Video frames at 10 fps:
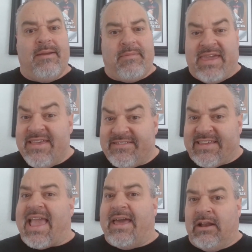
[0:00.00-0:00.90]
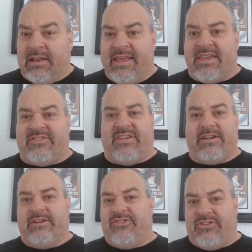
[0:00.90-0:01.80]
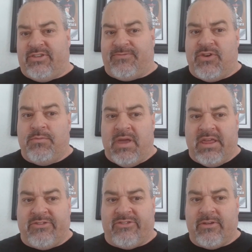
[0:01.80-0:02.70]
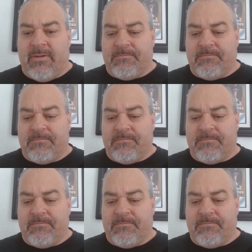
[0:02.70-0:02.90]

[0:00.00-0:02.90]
his analytics here in just a few minutes.